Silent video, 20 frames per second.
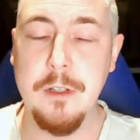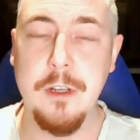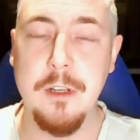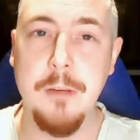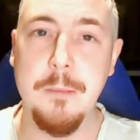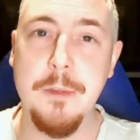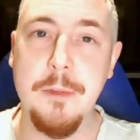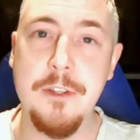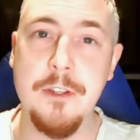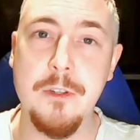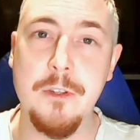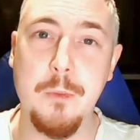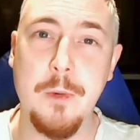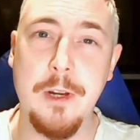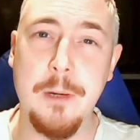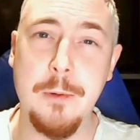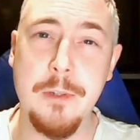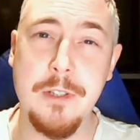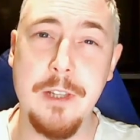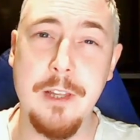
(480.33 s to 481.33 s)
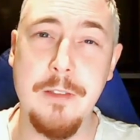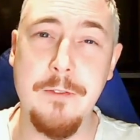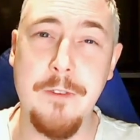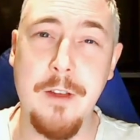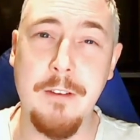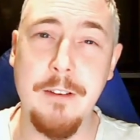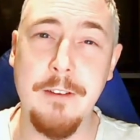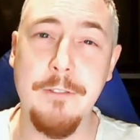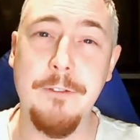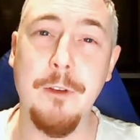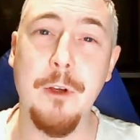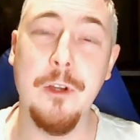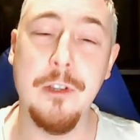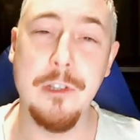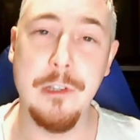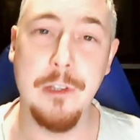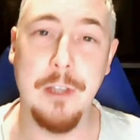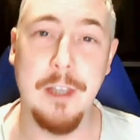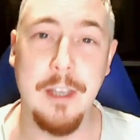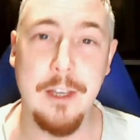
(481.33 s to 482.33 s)
This is when I was very
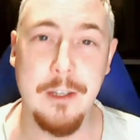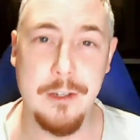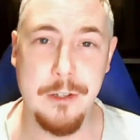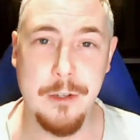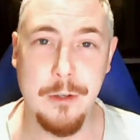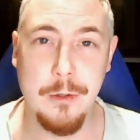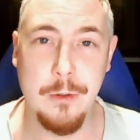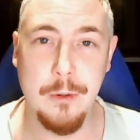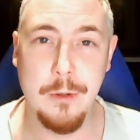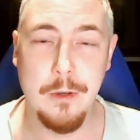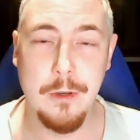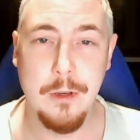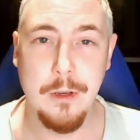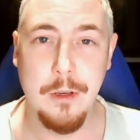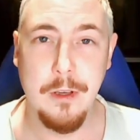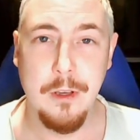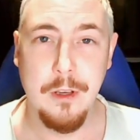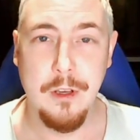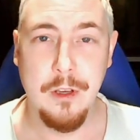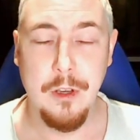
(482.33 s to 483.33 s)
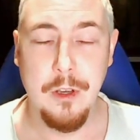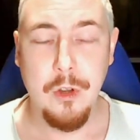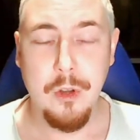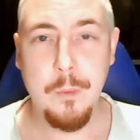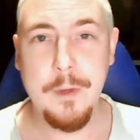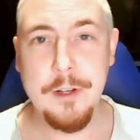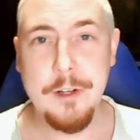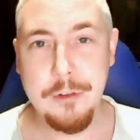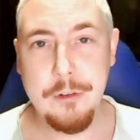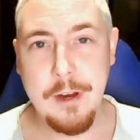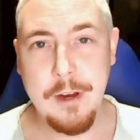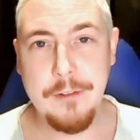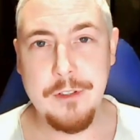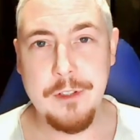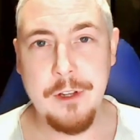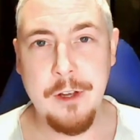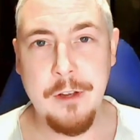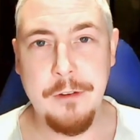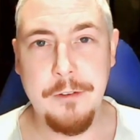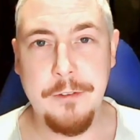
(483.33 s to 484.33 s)
first looking into witchcraft
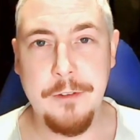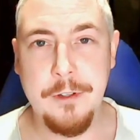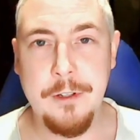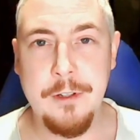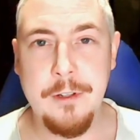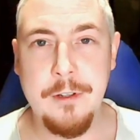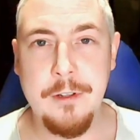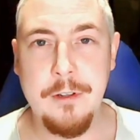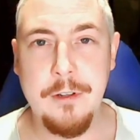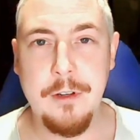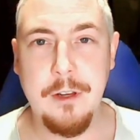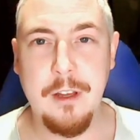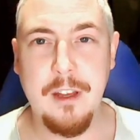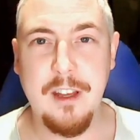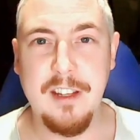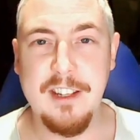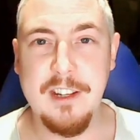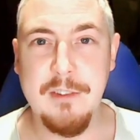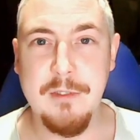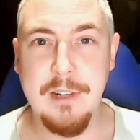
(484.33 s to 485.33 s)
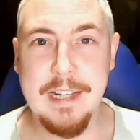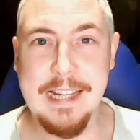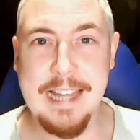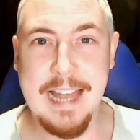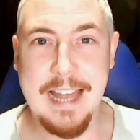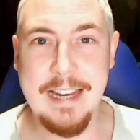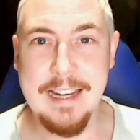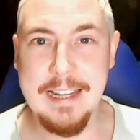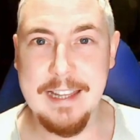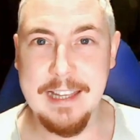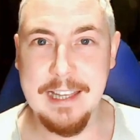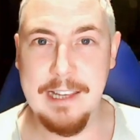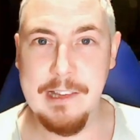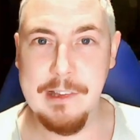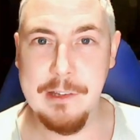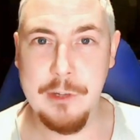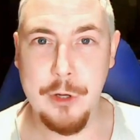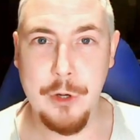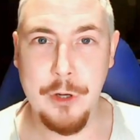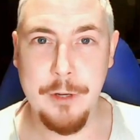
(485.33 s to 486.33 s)
stuff, and I didn't really get anything at
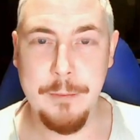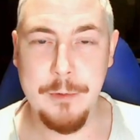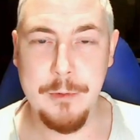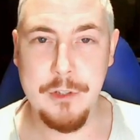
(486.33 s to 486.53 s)
the time.